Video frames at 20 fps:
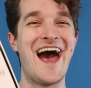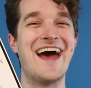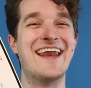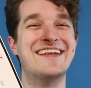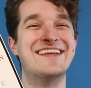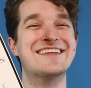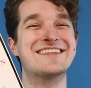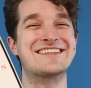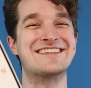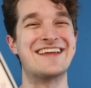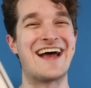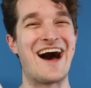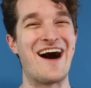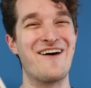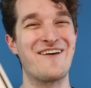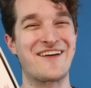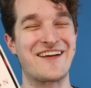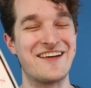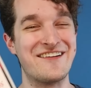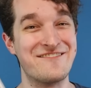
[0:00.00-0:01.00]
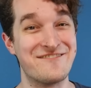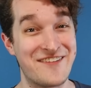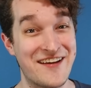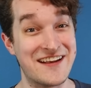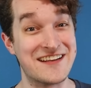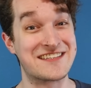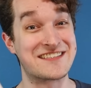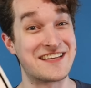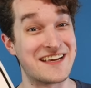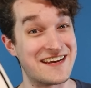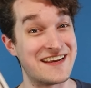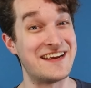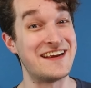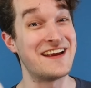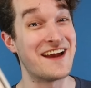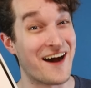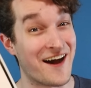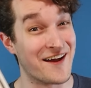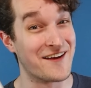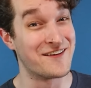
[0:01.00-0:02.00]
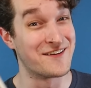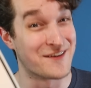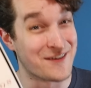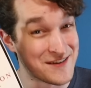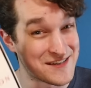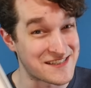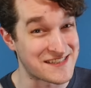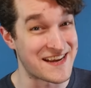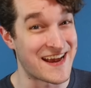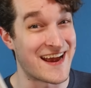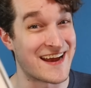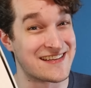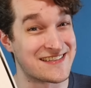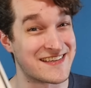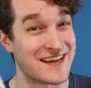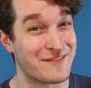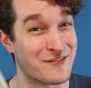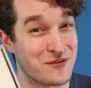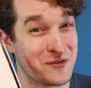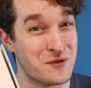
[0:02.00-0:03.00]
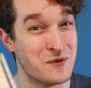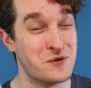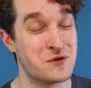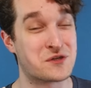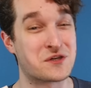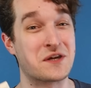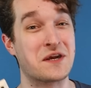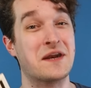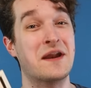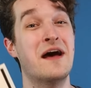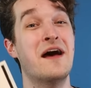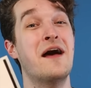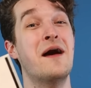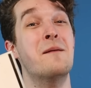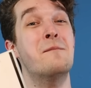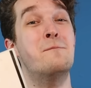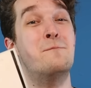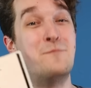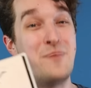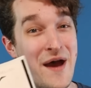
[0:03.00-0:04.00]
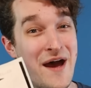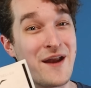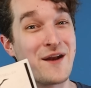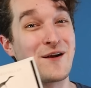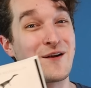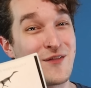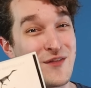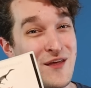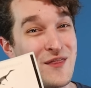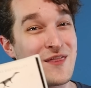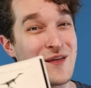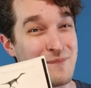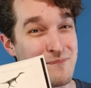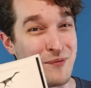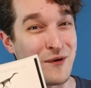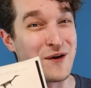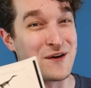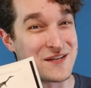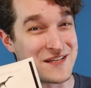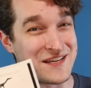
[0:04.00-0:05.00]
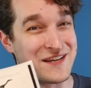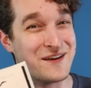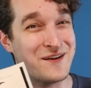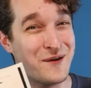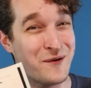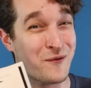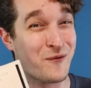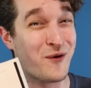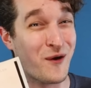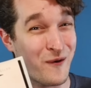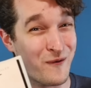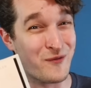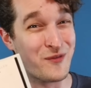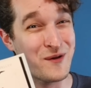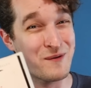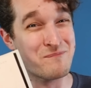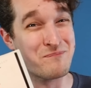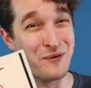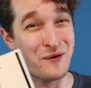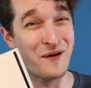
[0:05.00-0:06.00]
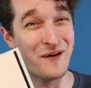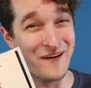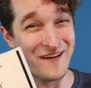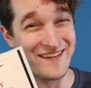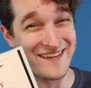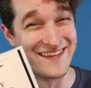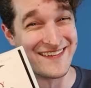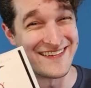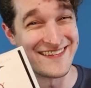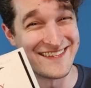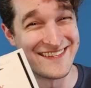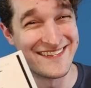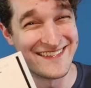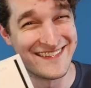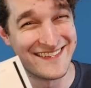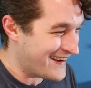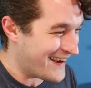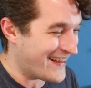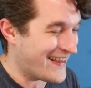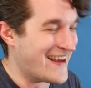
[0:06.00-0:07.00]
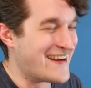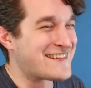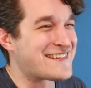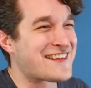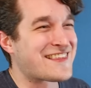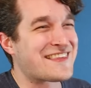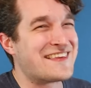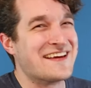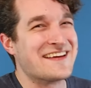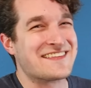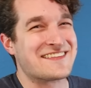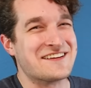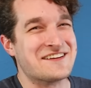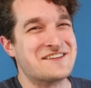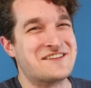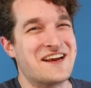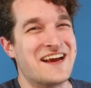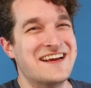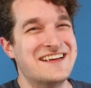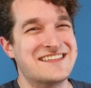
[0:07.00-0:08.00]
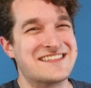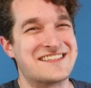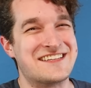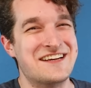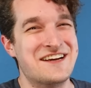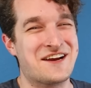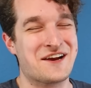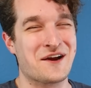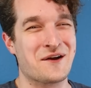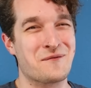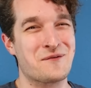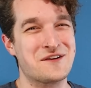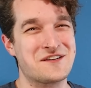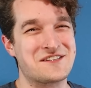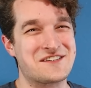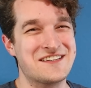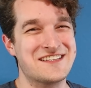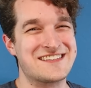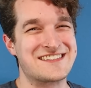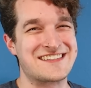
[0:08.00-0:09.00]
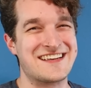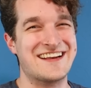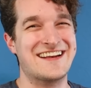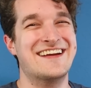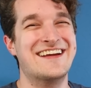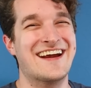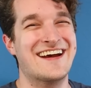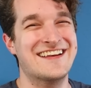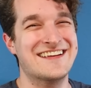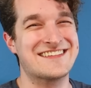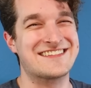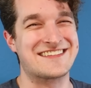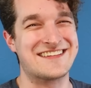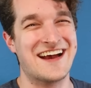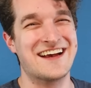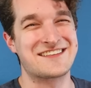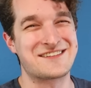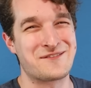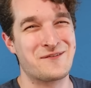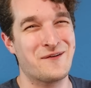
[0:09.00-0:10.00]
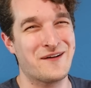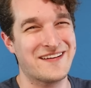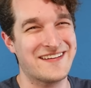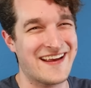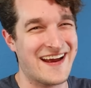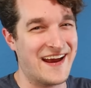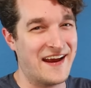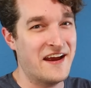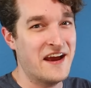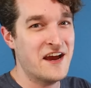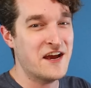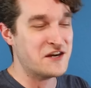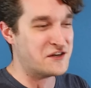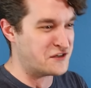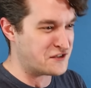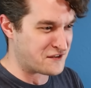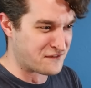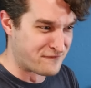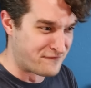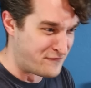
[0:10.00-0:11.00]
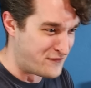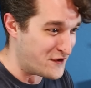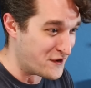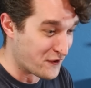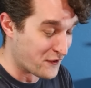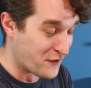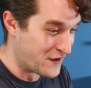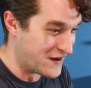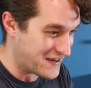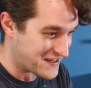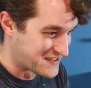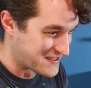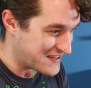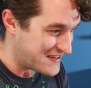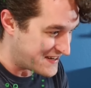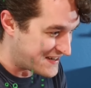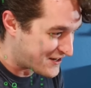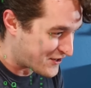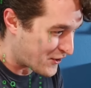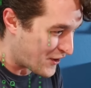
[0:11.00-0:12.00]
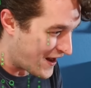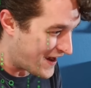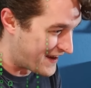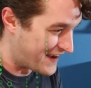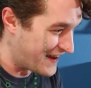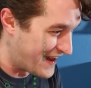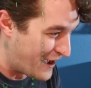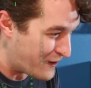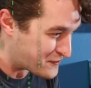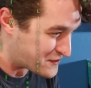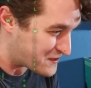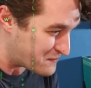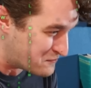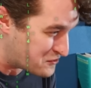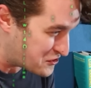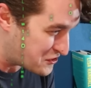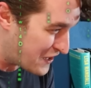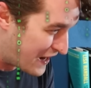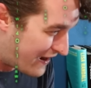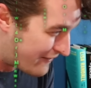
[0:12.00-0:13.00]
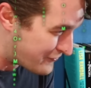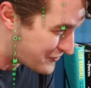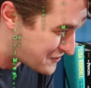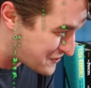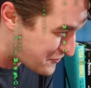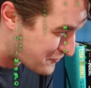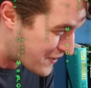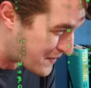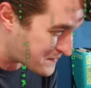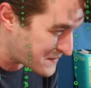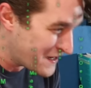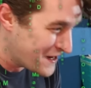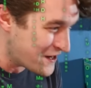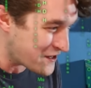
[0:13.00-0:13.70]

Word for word: and is now convinced that he understands evolution better than the person who wrote the book. I like to think that Jay Segert was just sitting at his desk one day, just furiously cranking out some JavaScript,